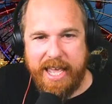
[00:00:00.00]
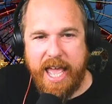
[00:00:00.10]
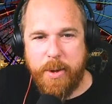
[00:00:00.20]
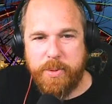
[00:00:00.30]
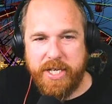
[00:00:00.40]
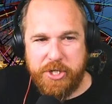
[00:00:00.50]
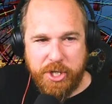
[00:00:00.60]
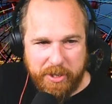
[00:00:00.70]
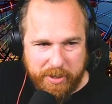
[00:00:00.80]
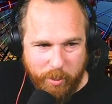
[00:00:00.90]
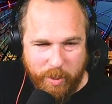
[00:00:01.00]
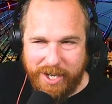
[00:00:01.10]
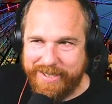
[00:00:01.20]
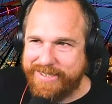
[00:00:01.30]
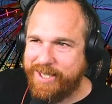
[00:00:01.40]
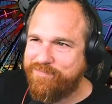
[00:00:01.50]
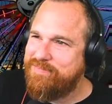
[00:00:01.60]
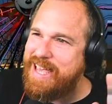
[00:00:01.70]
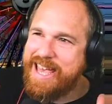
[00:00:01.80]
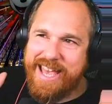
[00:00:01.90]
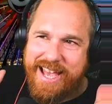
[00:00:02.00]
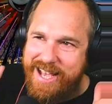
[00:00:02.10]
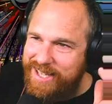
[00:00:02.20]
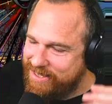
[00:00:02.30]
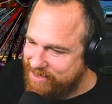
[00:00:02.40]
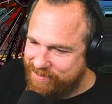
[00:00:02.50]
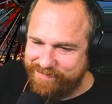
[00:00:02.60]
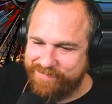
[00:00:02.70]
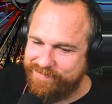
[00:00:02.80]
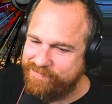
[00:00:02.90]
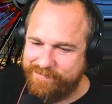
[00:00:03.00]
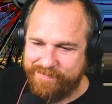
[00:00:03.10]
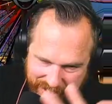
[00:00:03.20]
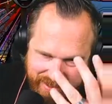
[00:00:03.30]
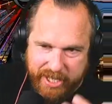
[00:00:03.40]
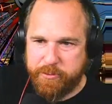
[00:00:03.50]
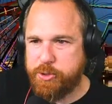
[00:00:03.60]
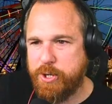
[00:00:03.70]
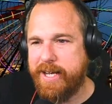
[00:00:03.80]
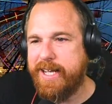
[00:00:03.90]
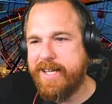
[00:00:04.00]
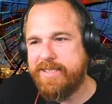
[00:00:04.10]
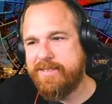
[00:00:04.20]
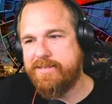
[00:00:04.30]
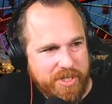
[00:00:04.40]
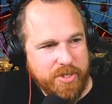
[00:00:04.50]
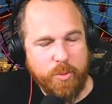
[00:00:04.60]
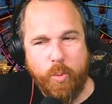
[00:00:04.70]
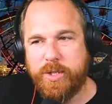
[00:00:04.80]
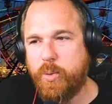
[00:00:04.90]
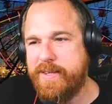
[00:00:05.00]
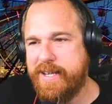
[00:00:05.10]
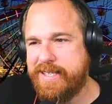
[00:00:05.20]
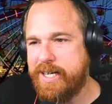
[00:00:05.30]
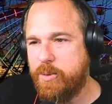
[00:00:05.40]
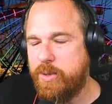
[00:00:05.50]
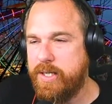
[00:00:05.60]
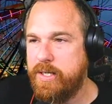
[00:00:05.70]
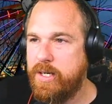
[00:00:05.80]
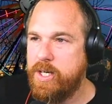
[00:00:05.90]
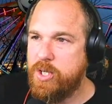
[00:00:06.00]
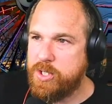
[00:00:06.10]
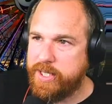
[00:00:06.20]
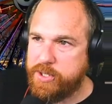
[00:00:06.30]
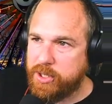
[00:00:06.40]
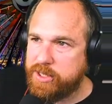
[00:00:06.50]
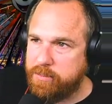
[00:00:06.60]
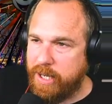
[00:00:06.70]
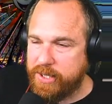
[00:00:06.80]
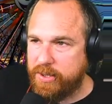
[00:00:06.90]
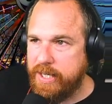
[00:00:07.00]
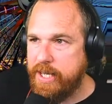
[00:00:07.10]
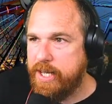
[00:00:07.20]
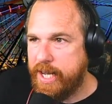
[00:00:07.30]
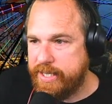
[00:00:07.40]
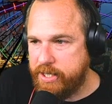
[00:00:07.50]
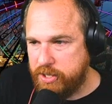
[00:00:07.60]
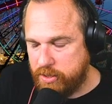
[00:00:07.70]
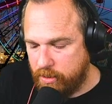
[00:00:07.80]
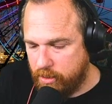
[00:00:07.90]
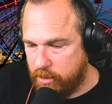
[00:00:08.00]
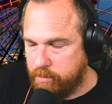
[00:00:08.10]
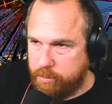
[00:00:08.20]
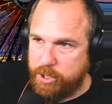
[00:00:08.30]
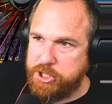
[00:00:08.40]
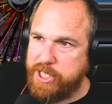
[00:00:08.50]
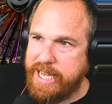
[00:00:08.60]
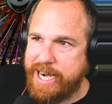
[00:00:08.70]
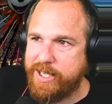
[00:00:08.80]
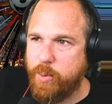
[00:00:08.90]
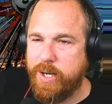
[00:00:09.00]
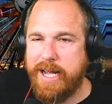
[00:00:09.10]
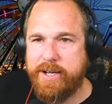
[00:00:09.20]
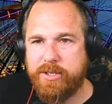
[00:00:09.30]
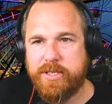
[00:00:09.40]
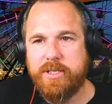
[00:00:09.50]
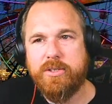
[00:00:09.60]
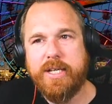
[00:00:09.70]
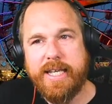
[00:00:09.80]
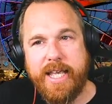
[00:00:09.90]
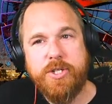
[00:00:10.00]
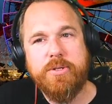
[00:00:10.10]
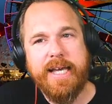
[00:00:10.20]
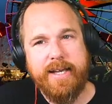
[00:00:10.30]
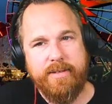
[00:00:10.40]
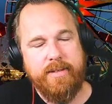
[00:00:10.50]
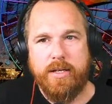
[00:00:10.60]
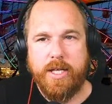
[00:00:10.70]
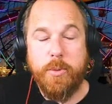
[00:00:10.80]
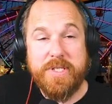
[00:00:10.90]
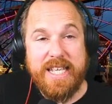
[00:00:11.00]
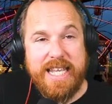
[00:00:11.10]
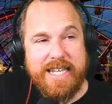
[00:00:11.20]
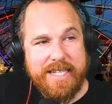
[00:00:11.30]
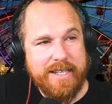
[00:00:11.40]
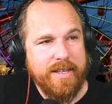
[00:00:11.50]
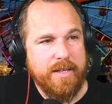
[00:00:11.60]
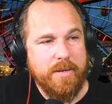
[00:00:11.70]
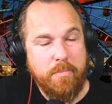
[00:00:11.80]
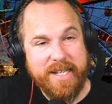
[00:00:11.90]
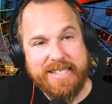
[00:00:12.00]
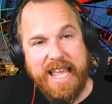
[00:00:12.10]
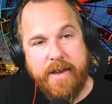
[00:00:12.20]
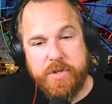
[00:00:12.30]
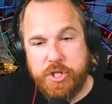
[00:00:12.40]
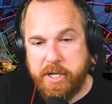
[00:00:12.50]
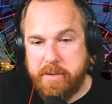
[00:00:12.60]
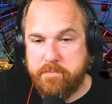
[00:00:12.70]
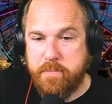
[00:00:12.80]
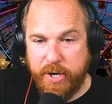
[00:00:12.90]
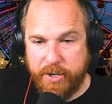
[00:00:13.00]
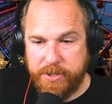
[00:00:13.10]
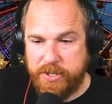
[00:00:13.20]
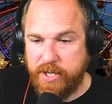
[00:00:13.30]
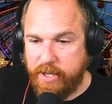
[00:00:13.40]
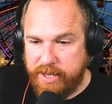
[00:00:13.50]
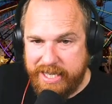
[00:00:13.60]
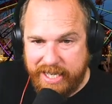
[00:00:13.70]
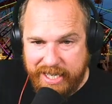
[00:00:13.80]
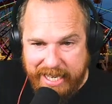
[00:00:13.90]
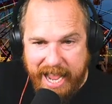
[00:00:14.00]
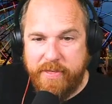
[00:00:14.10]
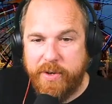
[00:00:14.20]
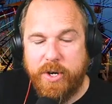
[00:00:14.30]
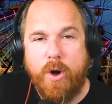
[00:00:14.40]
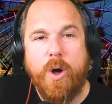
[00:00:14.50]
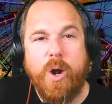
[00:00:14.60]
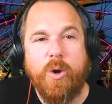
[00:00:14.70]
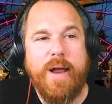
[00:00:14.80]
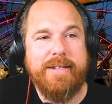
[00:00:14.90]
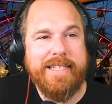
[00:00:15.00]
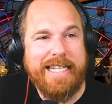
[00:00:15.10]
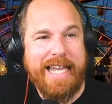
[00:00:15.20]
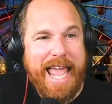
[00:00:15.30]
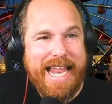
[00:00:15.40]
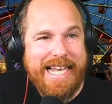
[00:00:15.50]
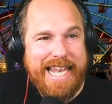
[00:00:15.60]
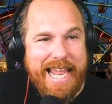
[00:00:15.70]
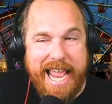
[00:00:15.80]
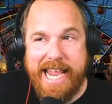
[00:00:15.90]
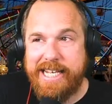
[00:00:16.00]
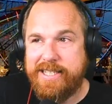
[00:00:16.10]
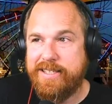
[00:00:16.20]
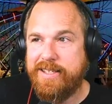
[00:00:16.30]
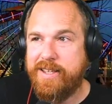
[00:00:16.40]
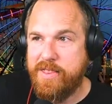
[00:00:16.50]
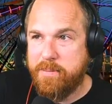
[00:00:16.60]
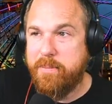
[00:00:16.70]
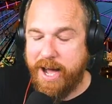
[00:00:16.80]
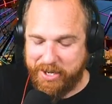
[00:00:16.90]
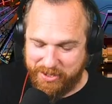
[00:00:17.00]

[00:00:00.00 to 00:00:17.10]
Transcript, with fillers: And when they showed it to Walt, he's like, nah, thanks for trying, guys. Doesn't work the way that I thought it would. So they took the model and they just pushed it out of the warehouse. And I kid you not, it was eaten by scavenging birds that gathered all around it and ate the model.